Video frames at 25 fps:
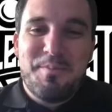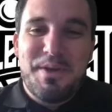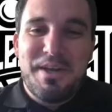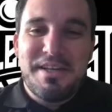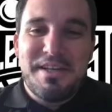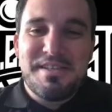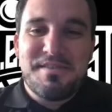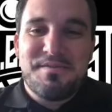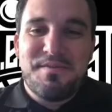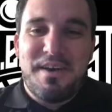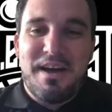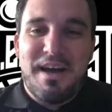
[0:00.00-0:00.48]

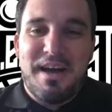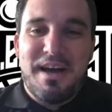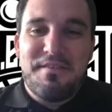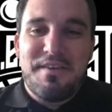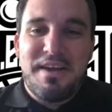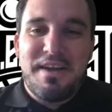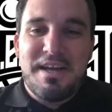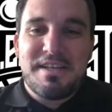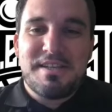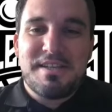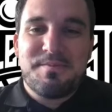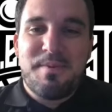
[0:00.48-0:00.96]

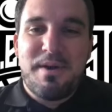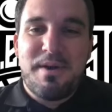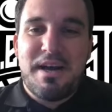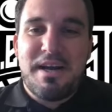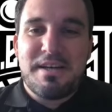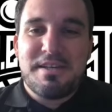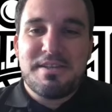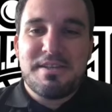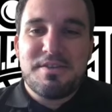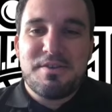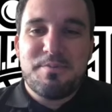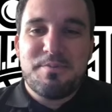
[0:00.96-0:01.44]
PS5,
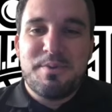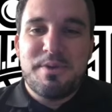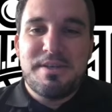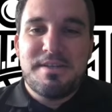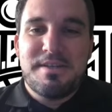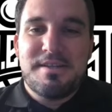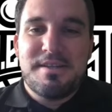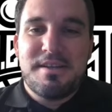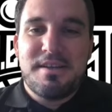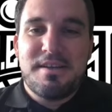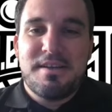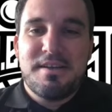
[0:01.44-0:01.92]
Xbox, or
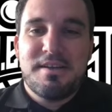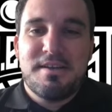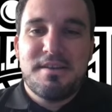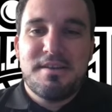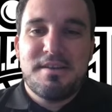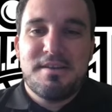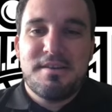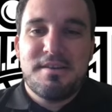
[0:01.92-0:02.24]
PC?